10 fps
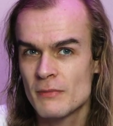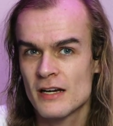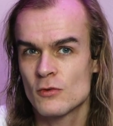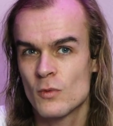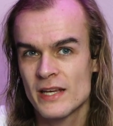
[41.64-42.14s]

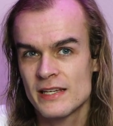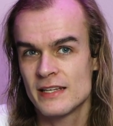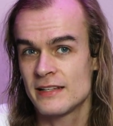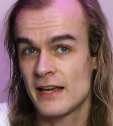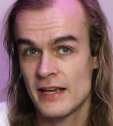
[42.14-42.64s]
amount of weight
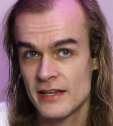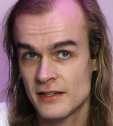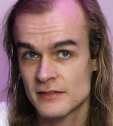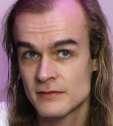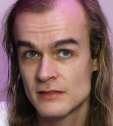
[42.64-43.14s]
in the
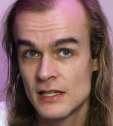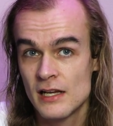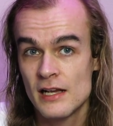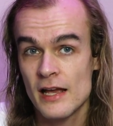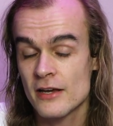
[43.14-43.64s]
hand.
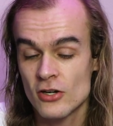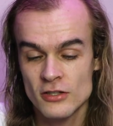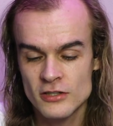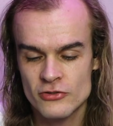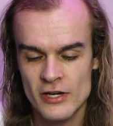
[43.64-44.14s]
And
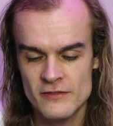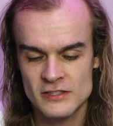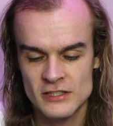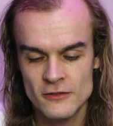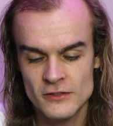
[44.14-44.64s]
on the drive
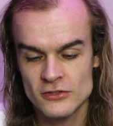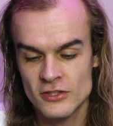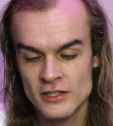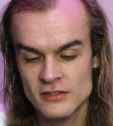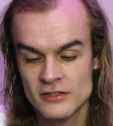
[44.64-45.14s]
itself, there's
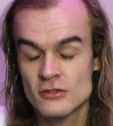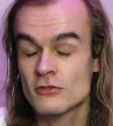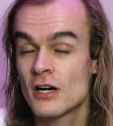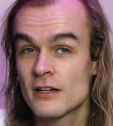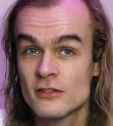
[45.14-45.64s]
lots of little
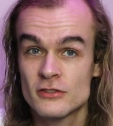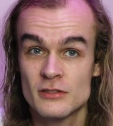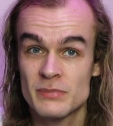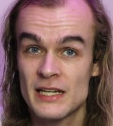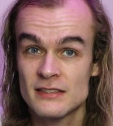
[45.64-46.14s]
cutouts
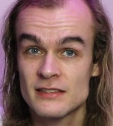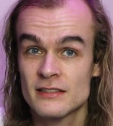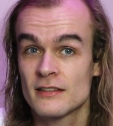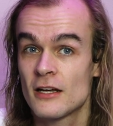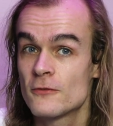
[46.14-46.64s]
in plastic
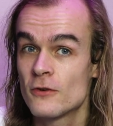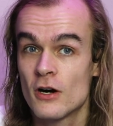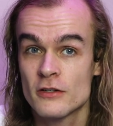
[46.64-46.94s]
that allow for